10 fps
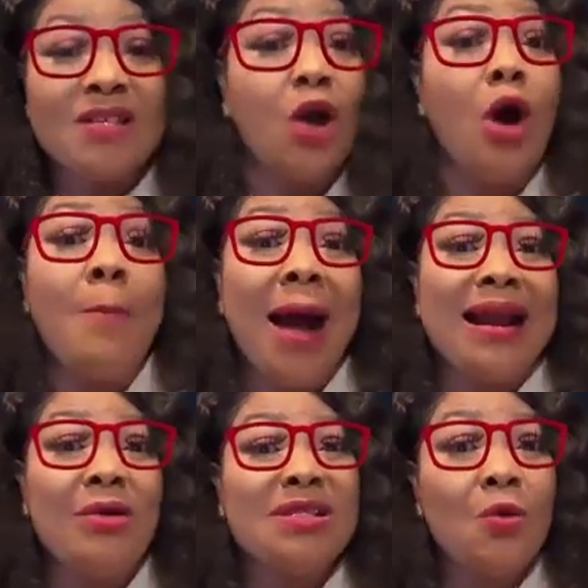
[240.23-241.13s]
Since all your
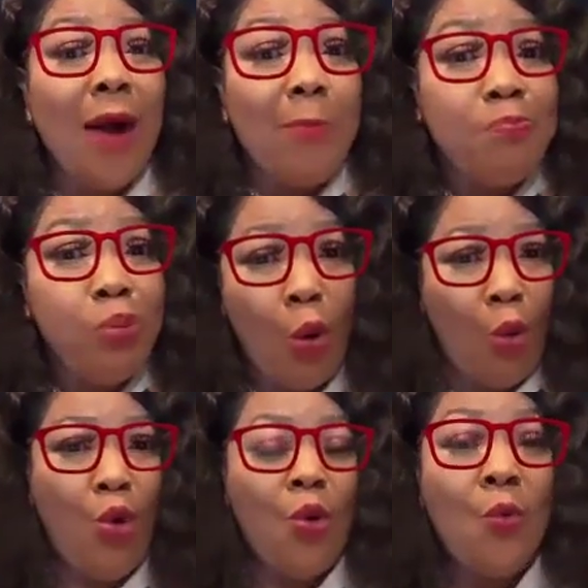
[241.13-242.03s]
banner also
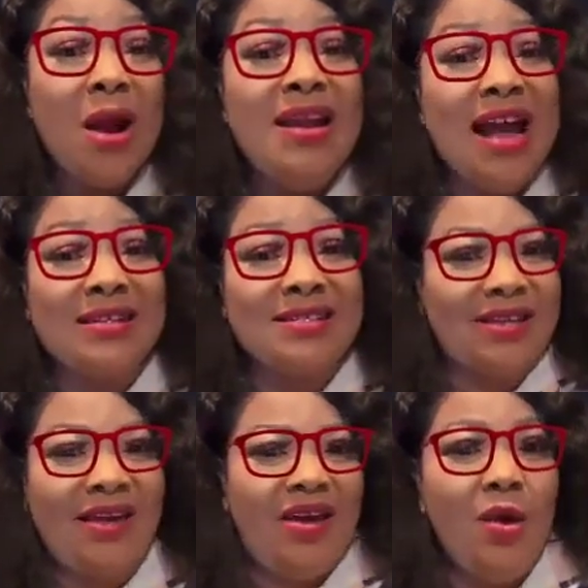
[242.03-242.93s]
wapo. When he
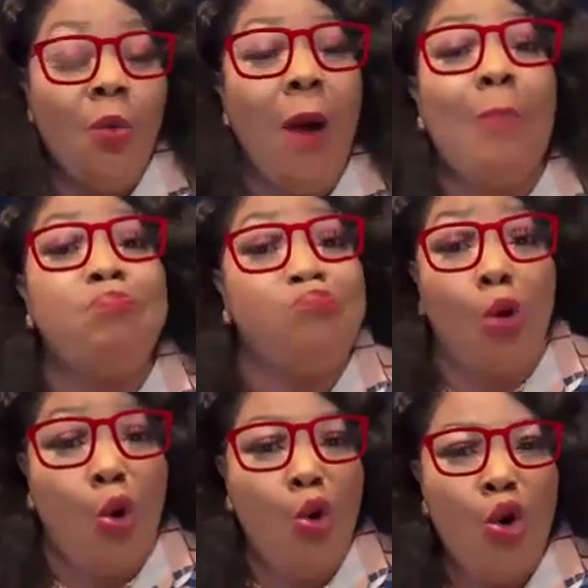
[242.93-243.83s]
had say,
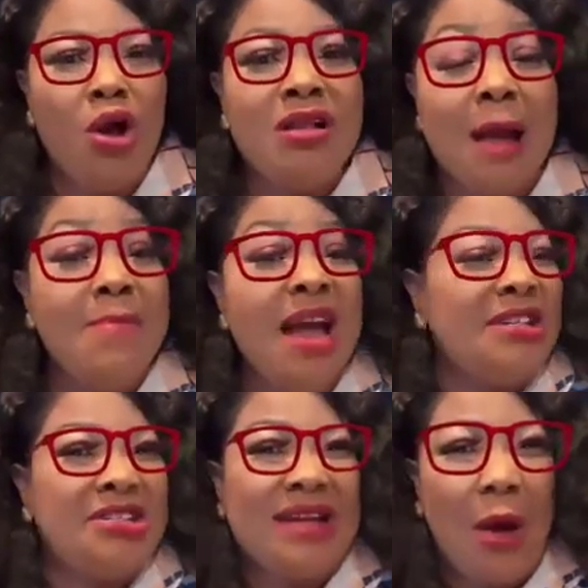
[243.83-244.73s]
wapo.
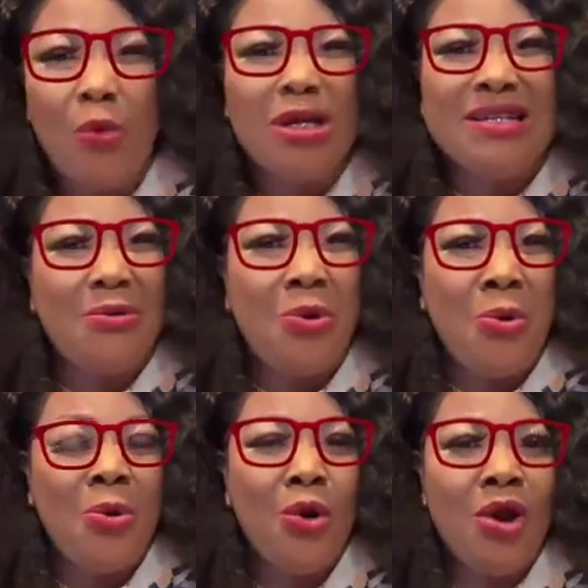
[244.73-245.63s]
Nyamie shira wode
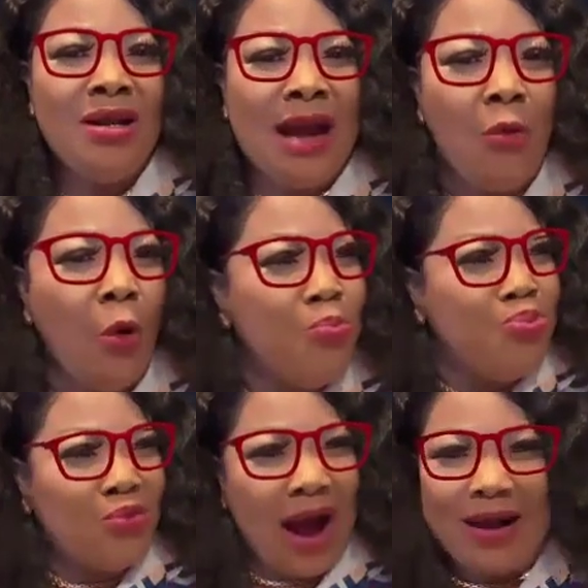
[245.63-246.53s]
wo na wo
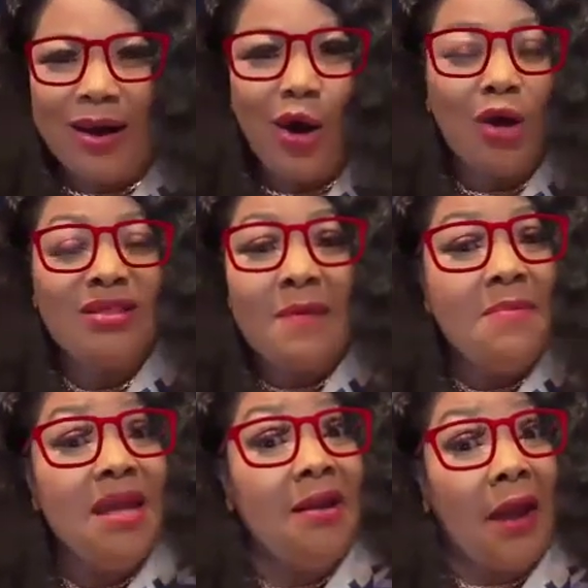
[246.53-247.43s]
brag on
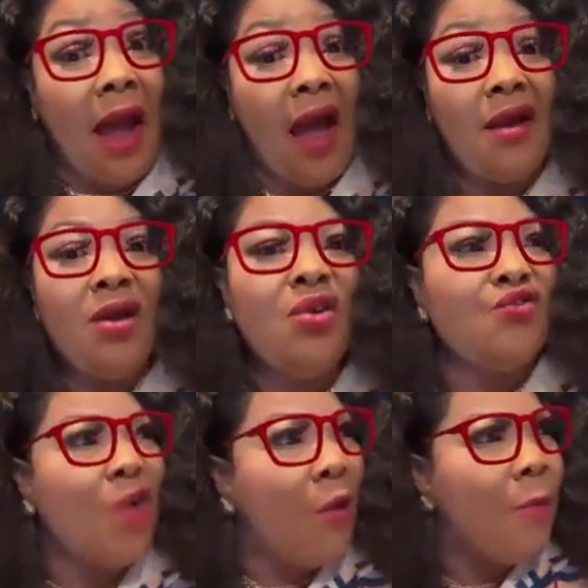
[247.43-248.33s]
the media
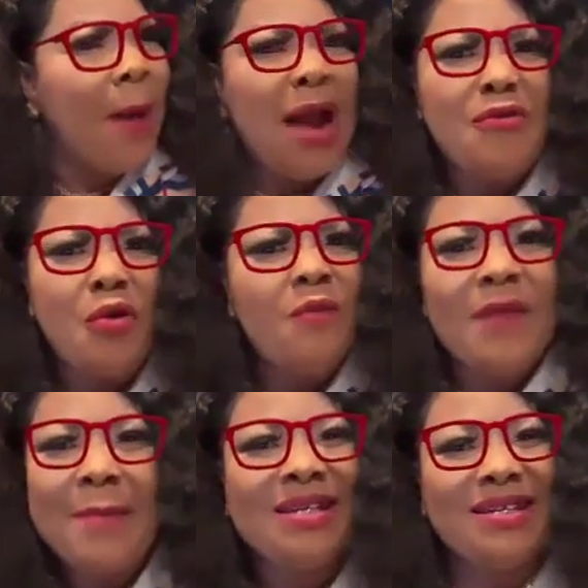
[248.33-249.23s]
chawo
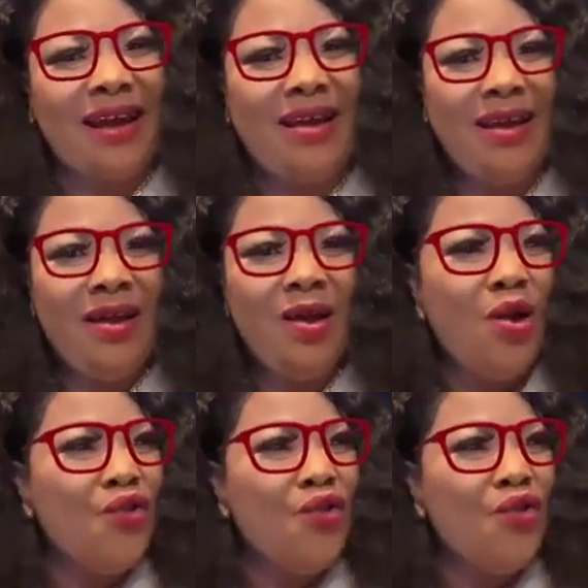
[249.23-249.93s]
bedroom fa bechre